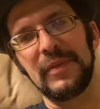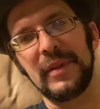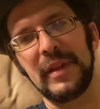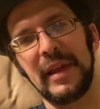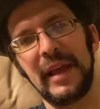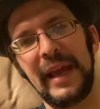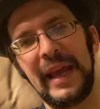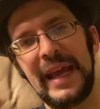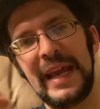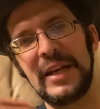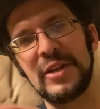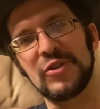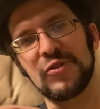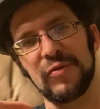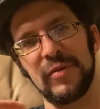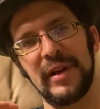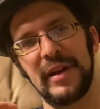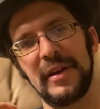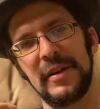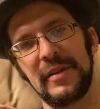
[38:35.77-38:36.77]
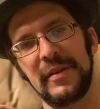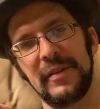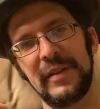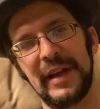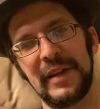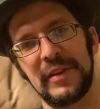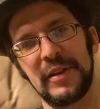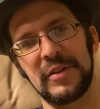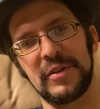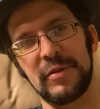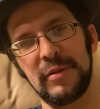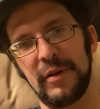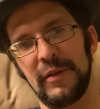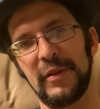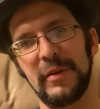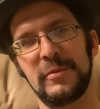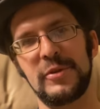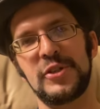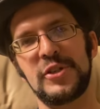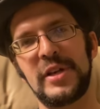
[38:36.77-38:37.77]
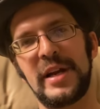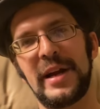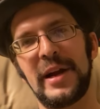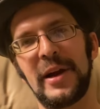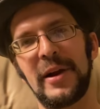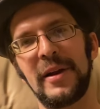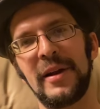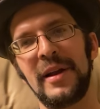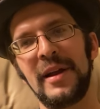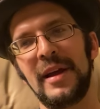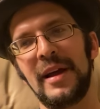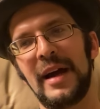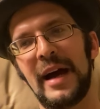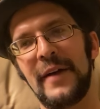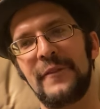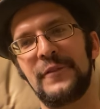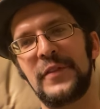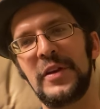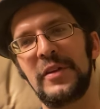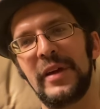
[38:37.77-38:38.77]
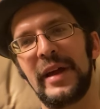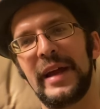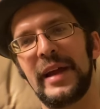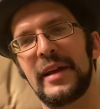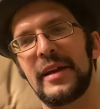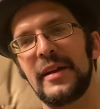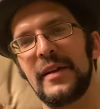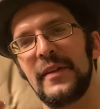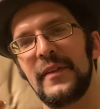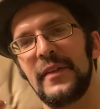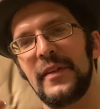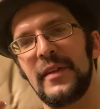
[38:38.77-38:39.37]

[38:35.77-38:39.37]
hatred that the two of them share, I feel like